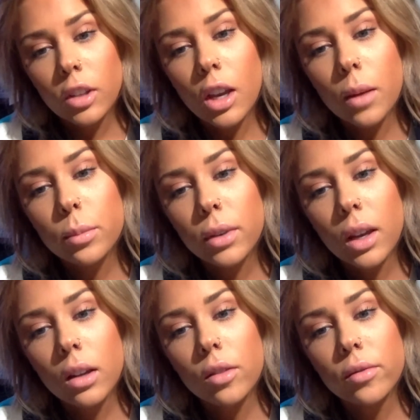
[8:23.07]
Yep,
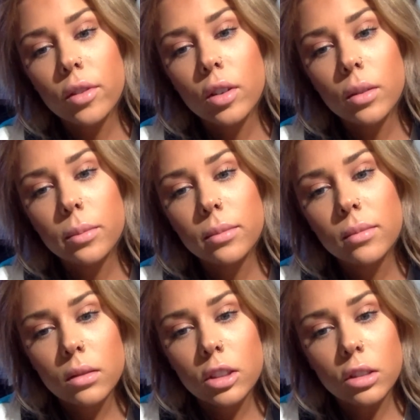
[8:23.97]
can't confirm.
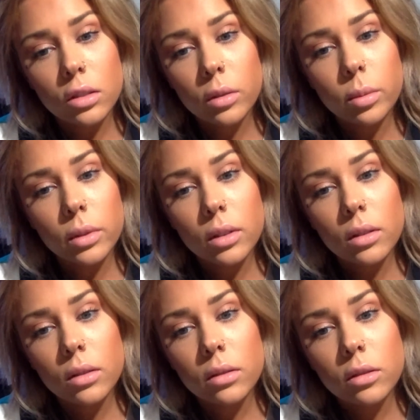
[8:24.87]
This is
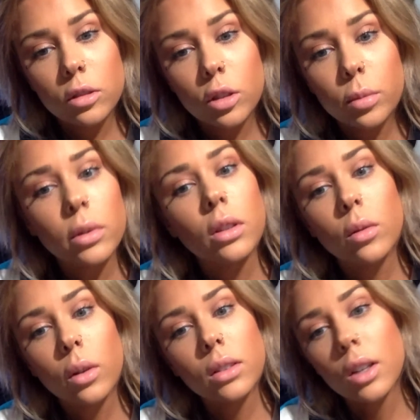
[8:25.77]
super, super
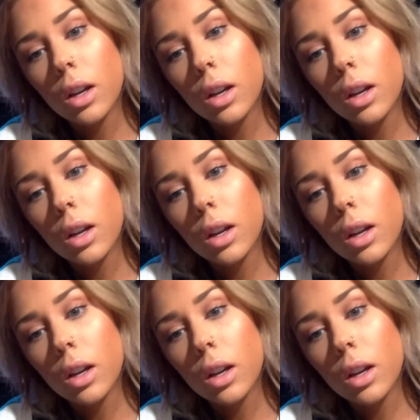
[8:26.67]
annoying to